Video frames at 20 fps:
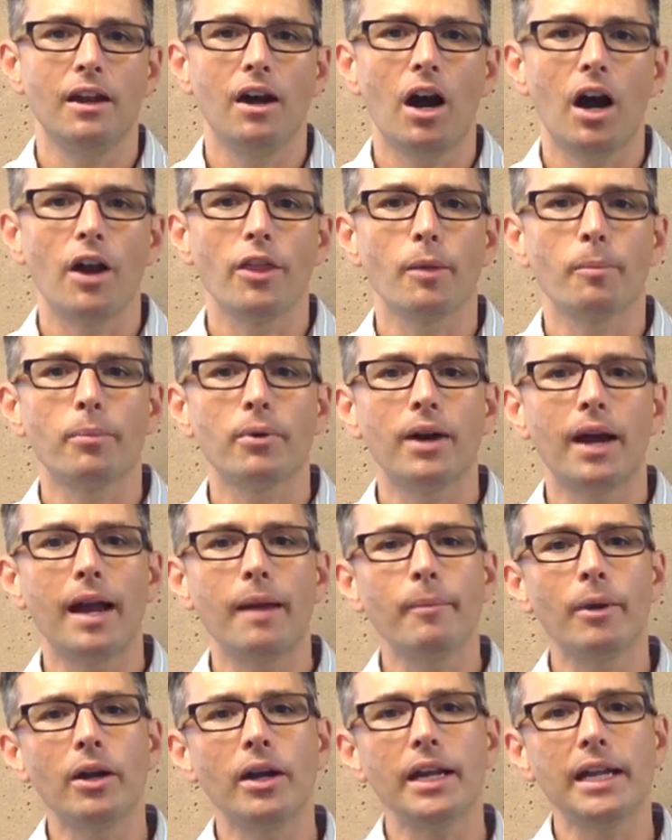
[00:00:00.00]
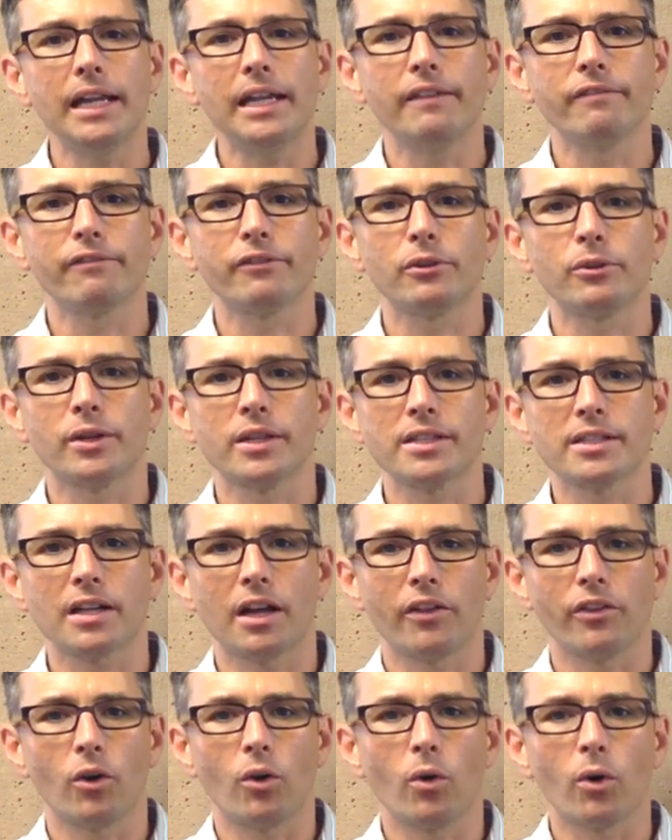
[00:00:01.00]
are the primary influence
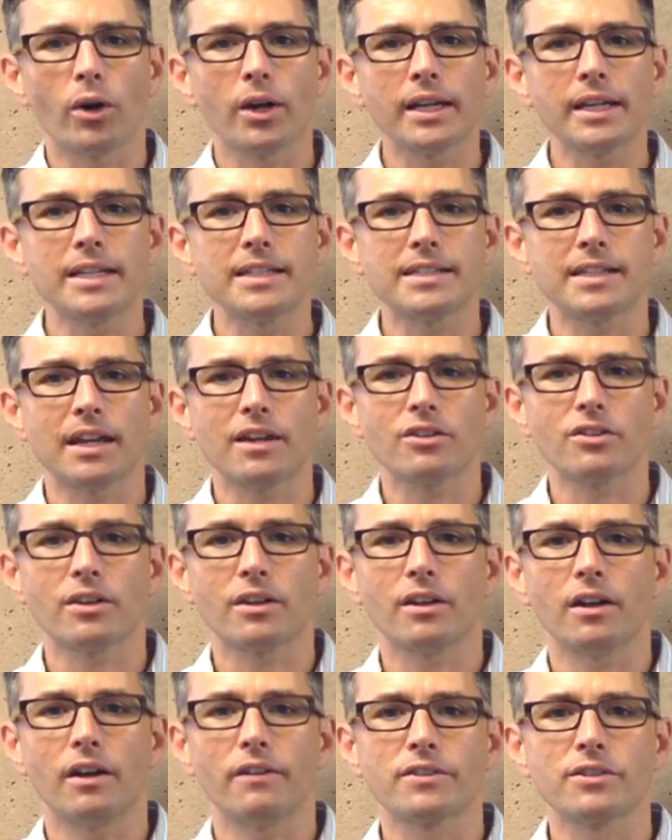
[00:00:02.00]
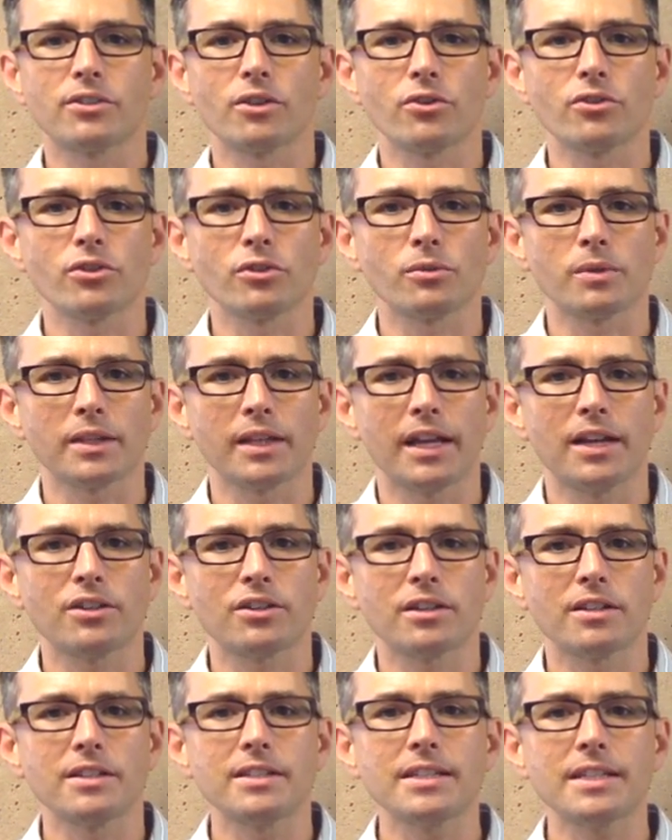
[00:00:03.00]
on the organization of social
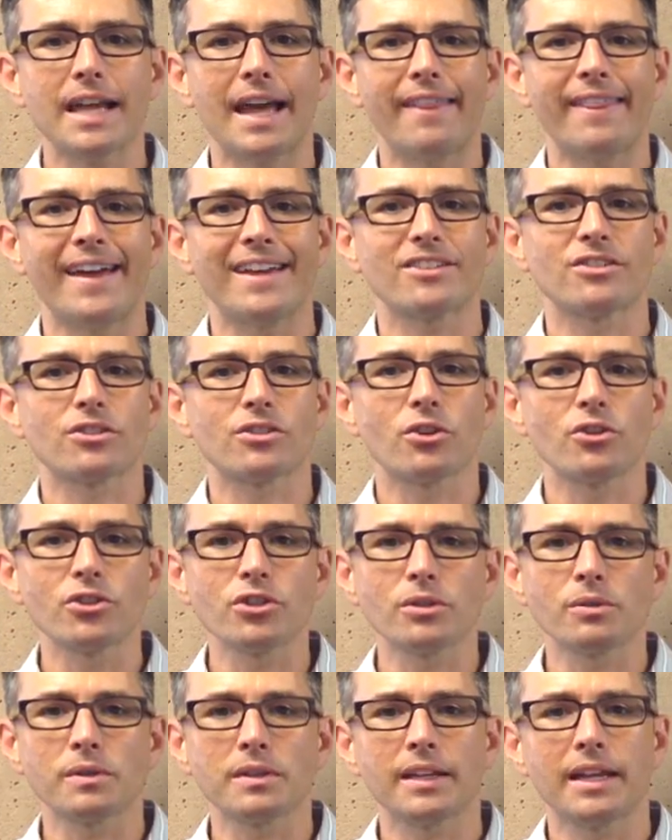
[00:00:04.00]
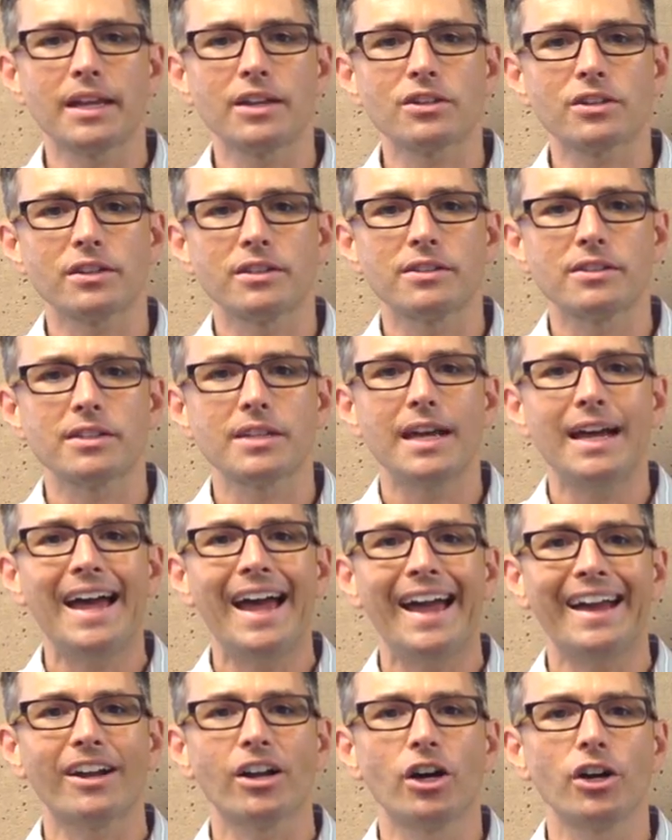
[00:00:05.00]
relations and that social relations
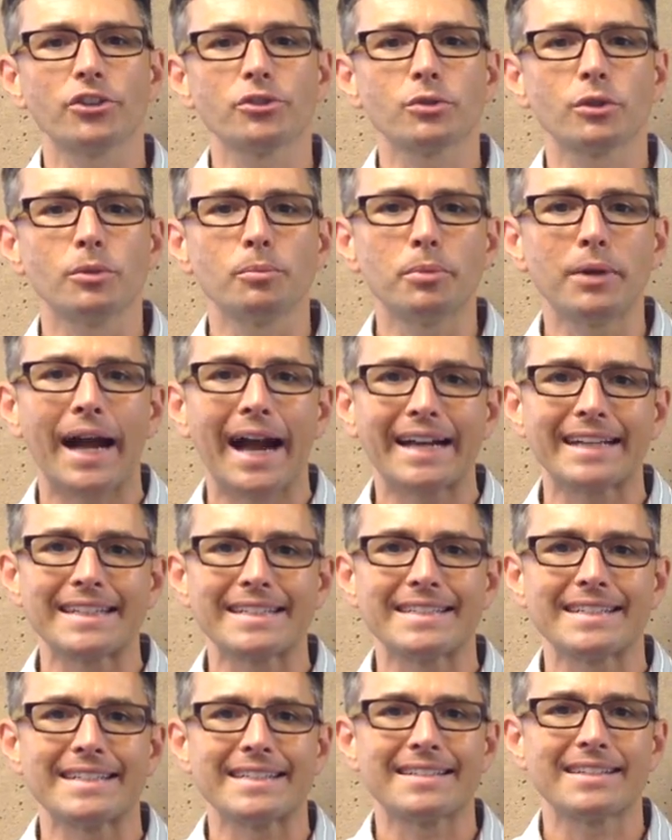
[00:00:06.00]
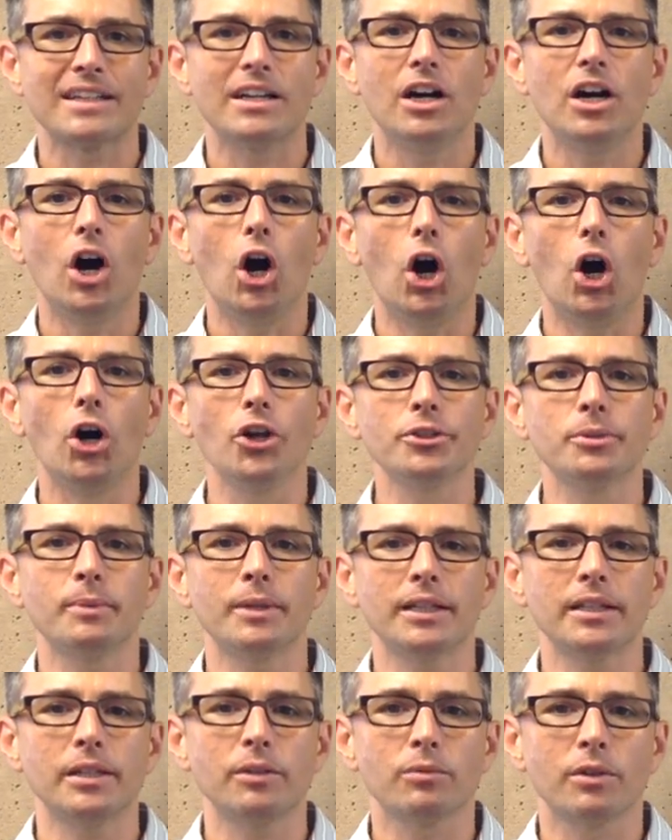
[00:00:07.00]
and cultural practices
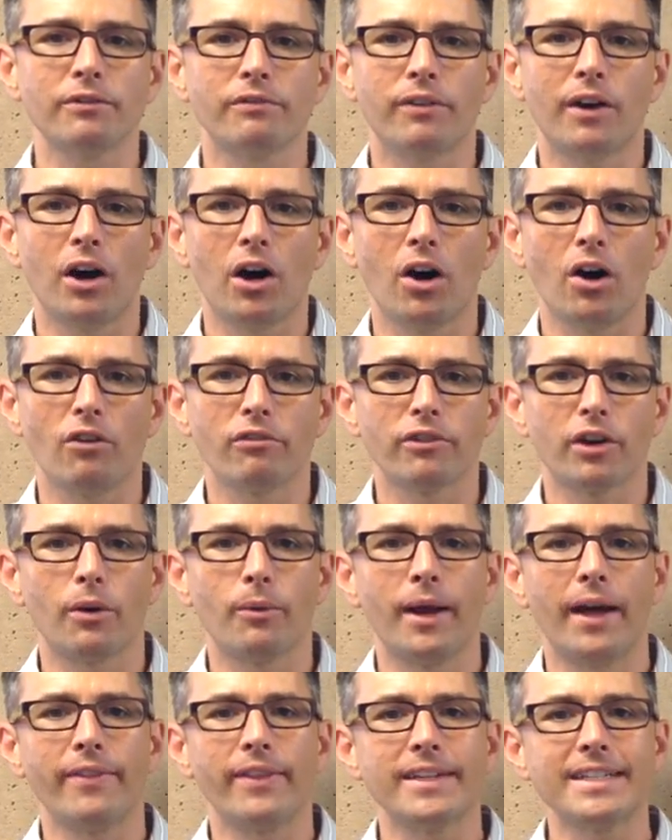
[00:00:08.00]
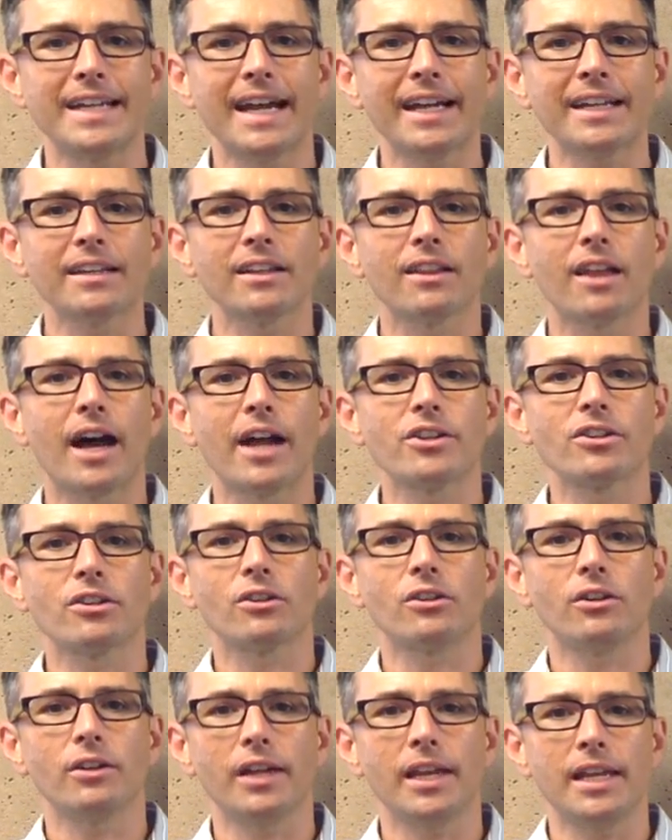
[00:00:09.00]
ultimately revolve around the
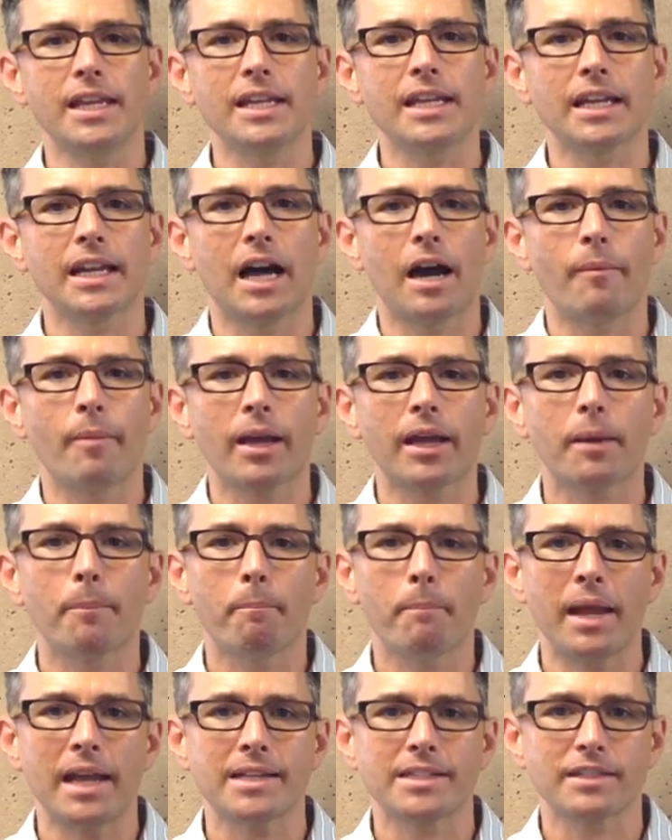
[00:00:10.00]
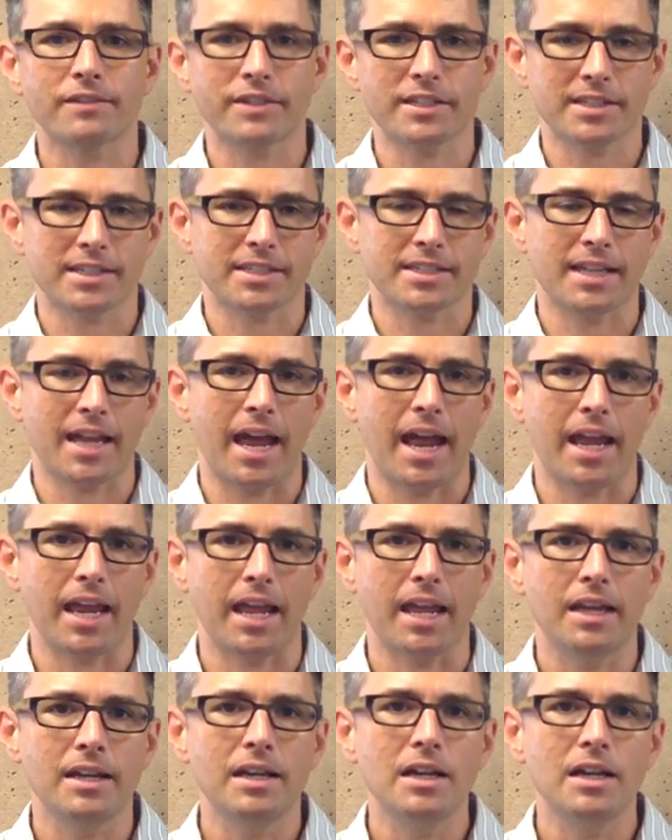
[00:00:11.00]
technological and economic base of a society.